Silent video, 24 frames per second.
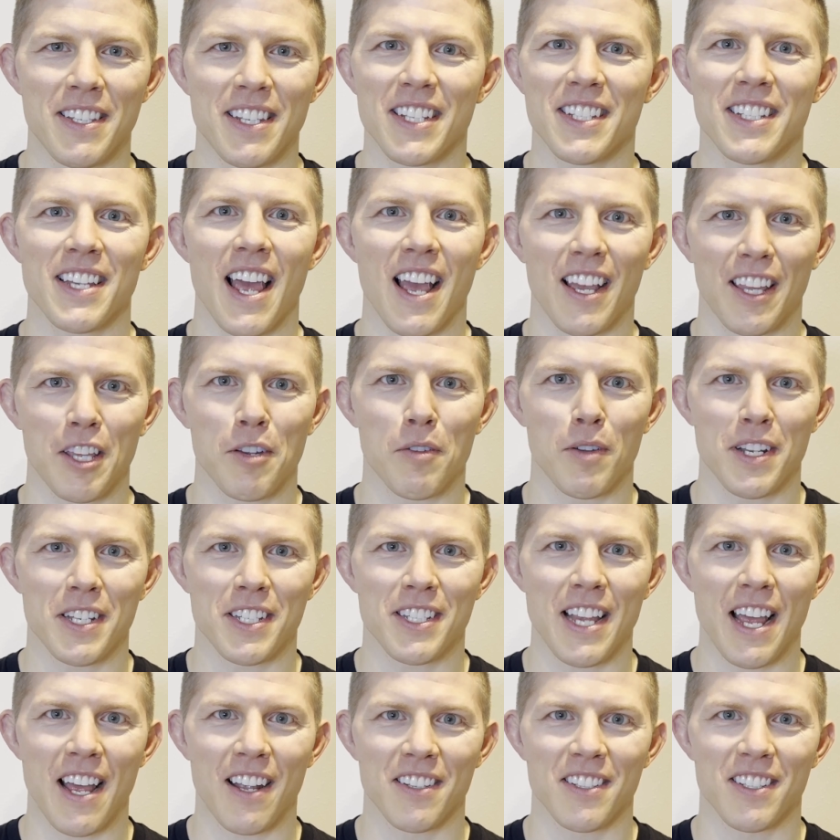exactly what it
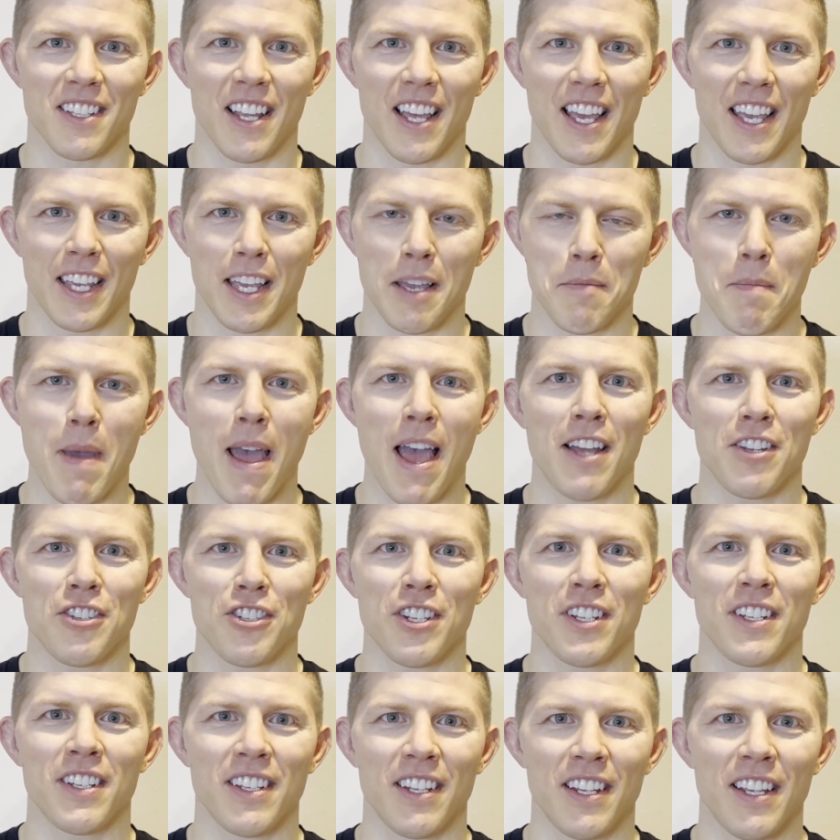sounds like.
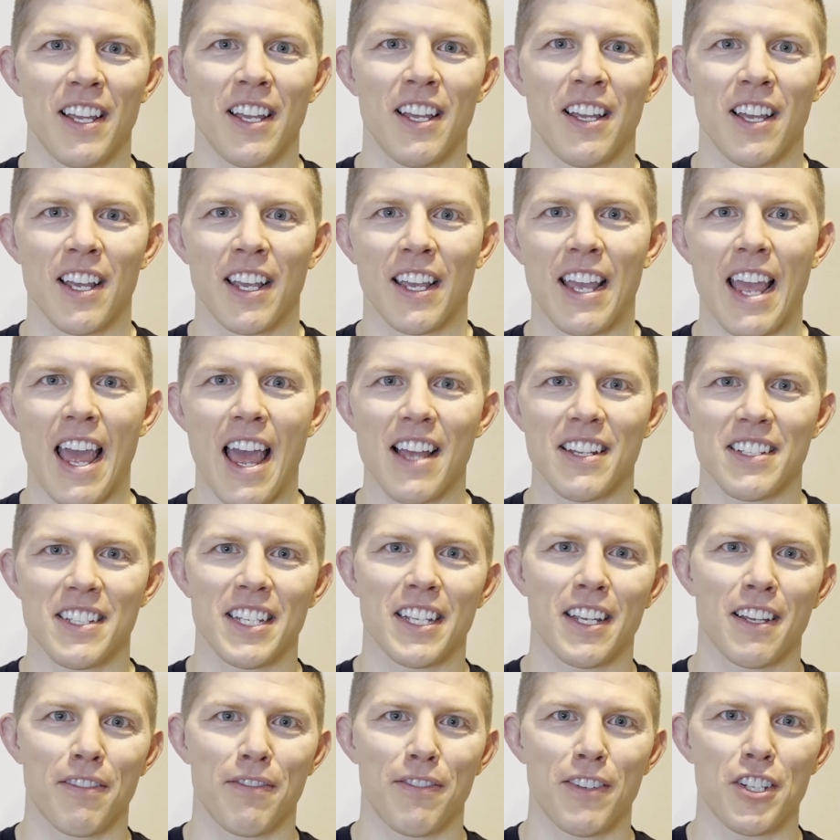Imagine
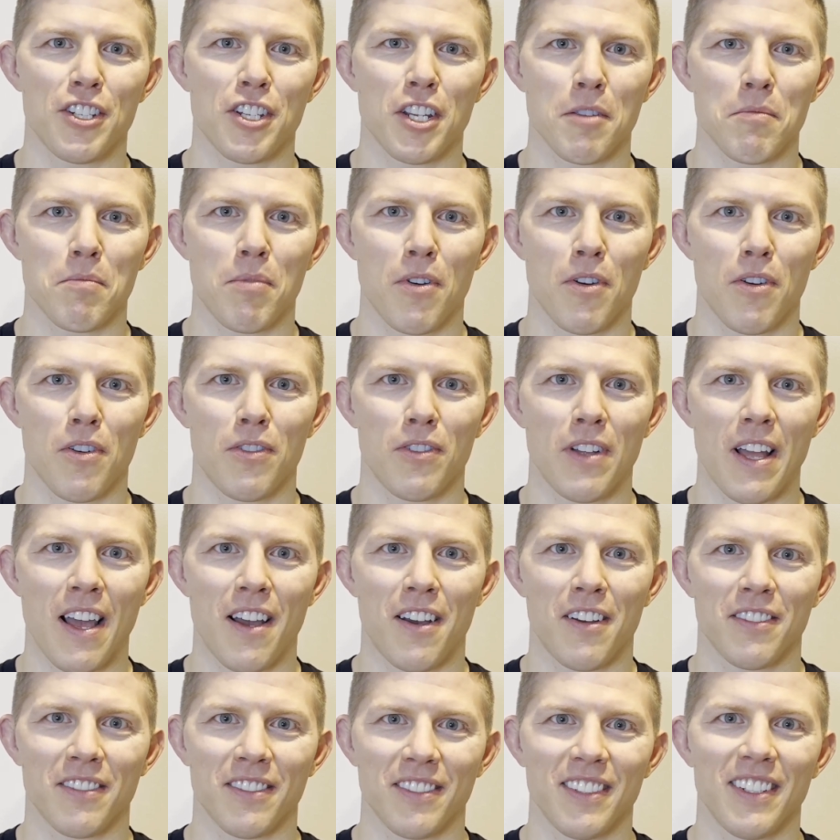casting a fishing pole
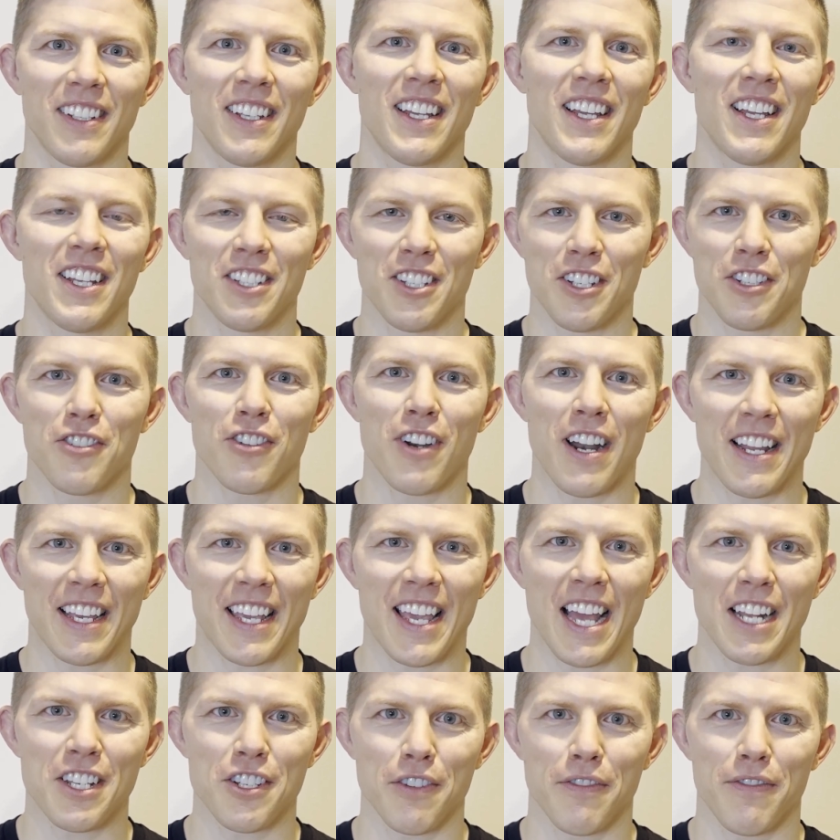out to try to
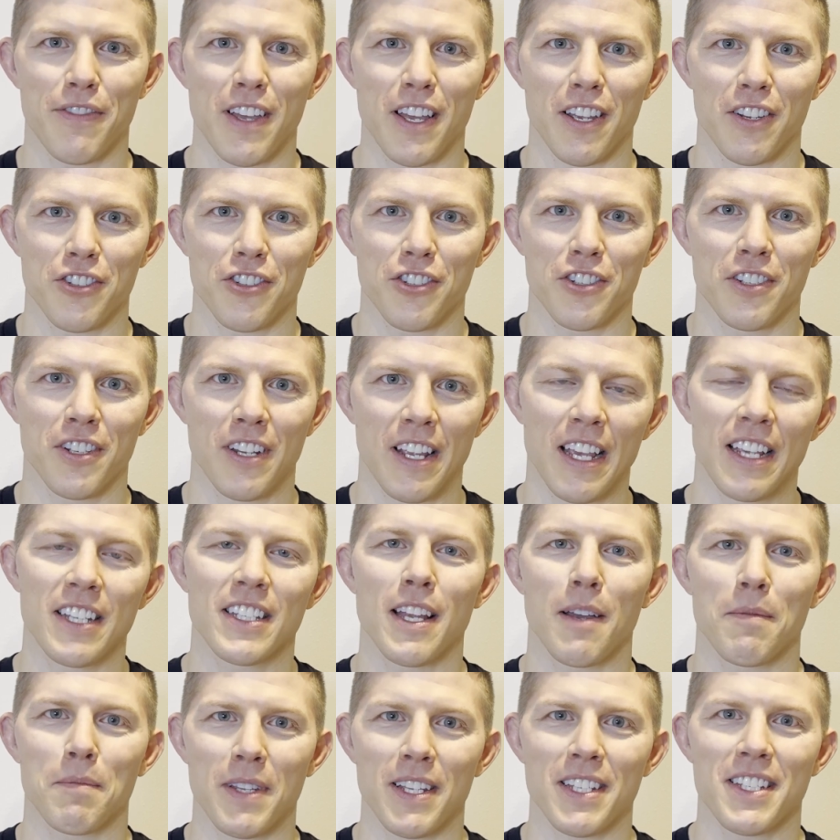catch a fish,
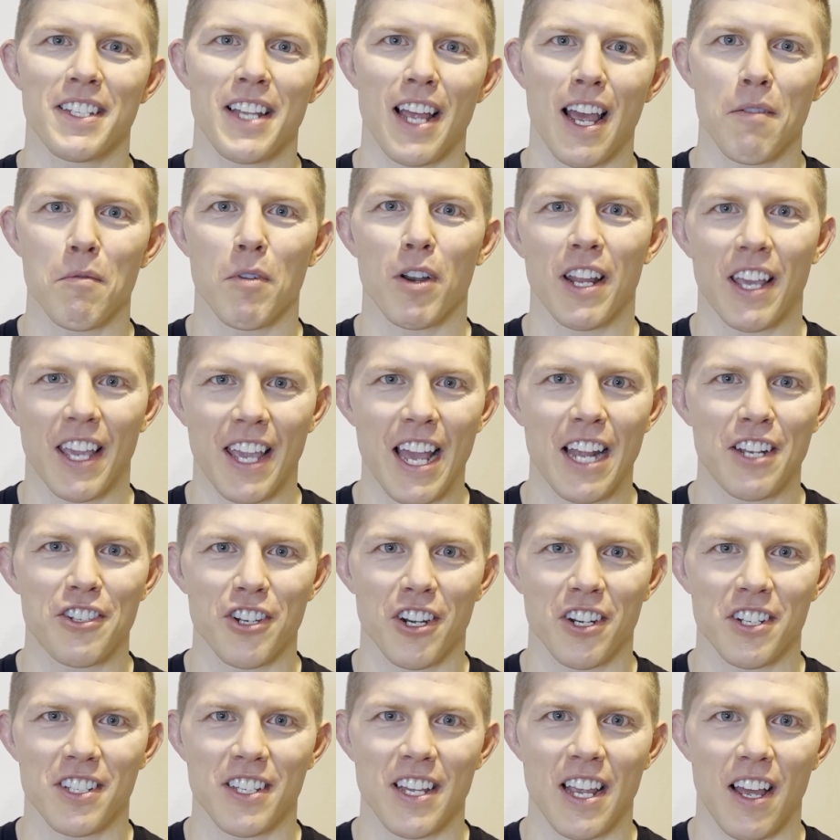except this time we're gonna catch
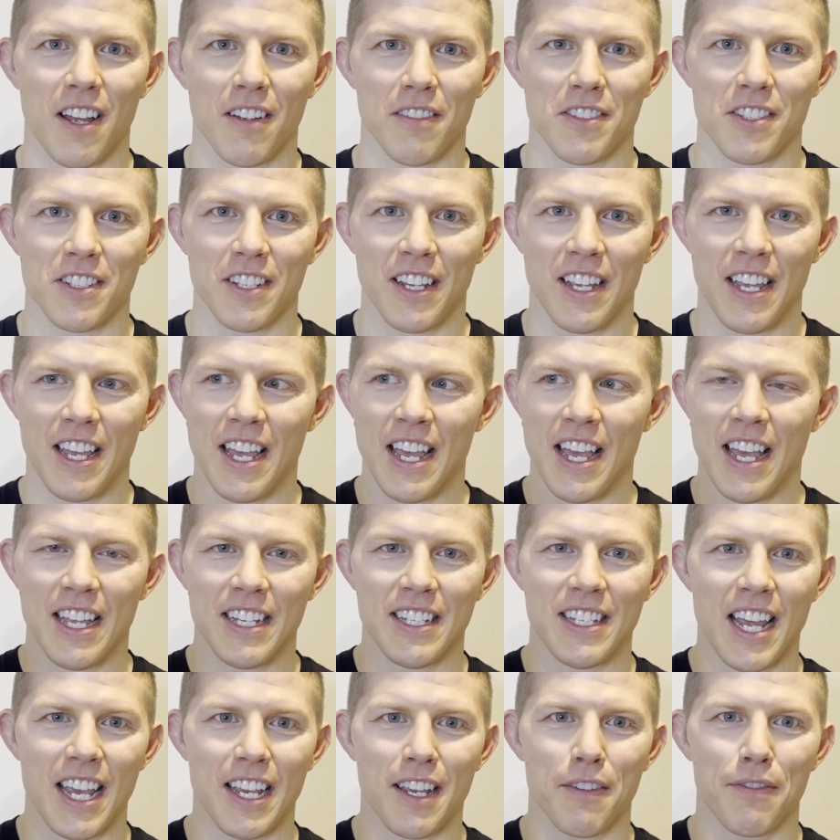ourselves.
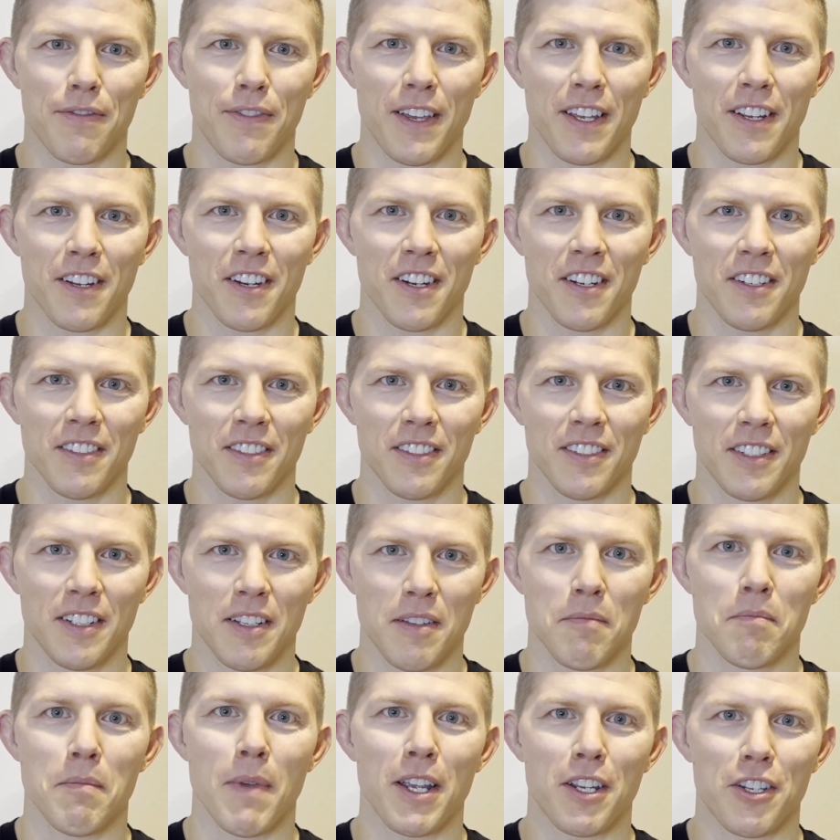Take a finger,
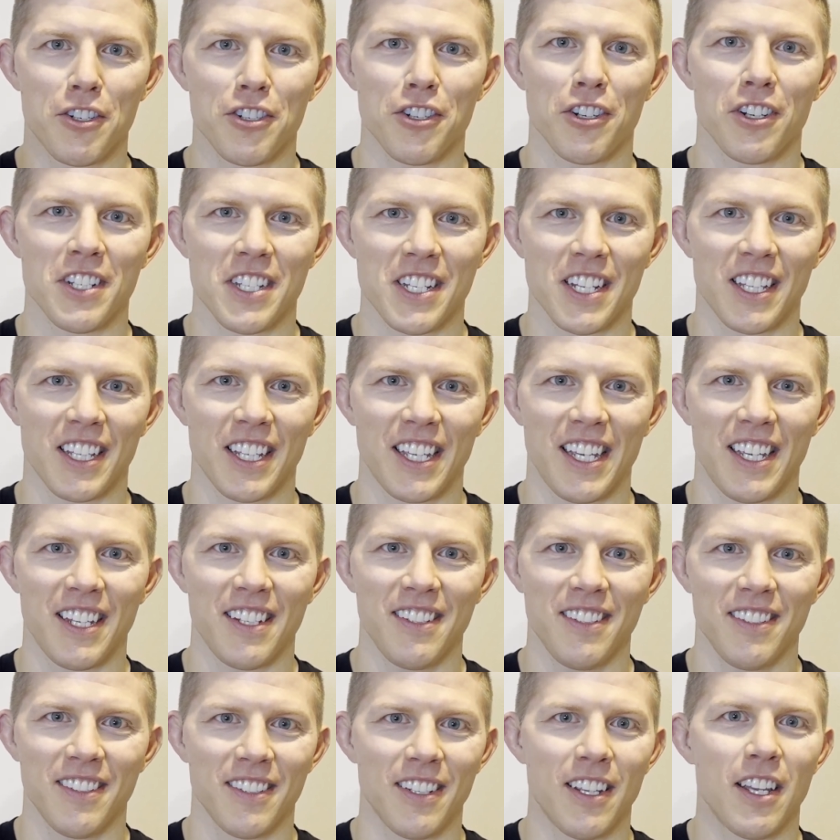make sure it's
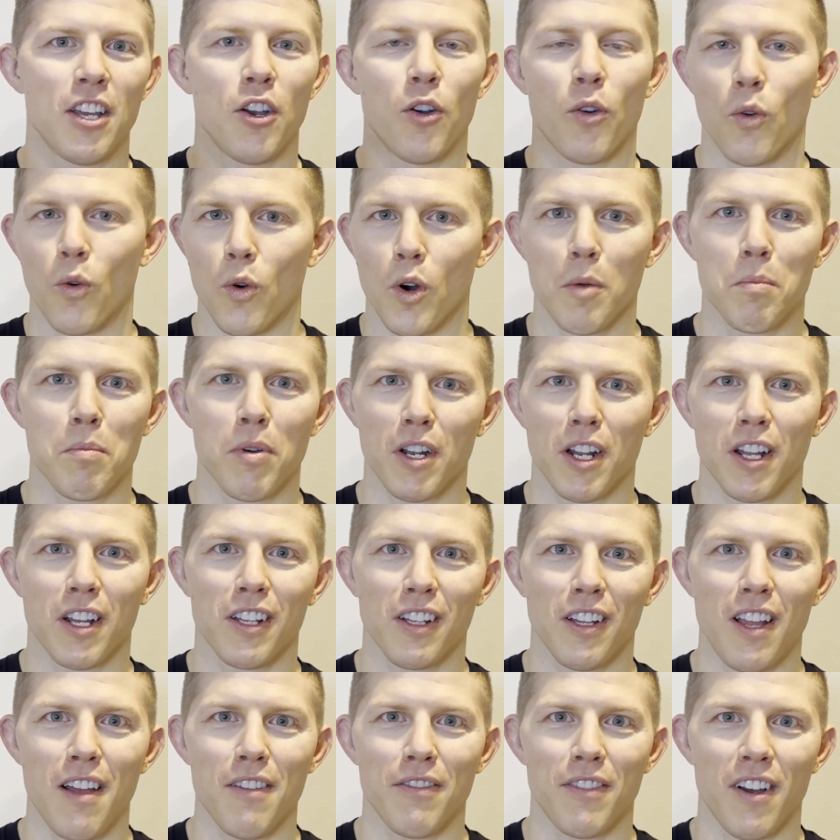clean, or put a
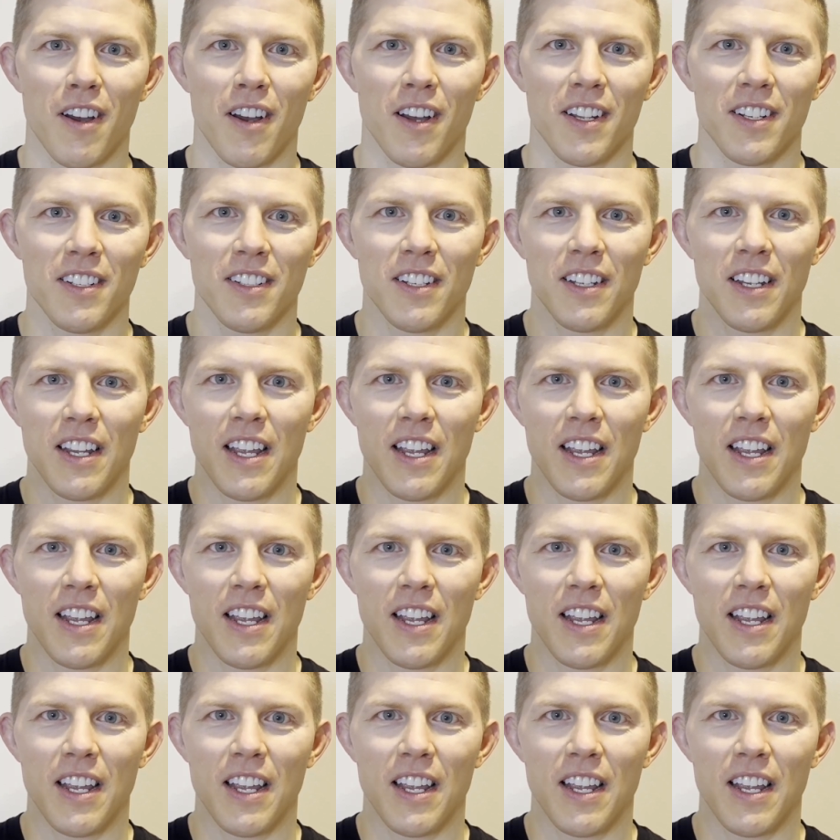glove on,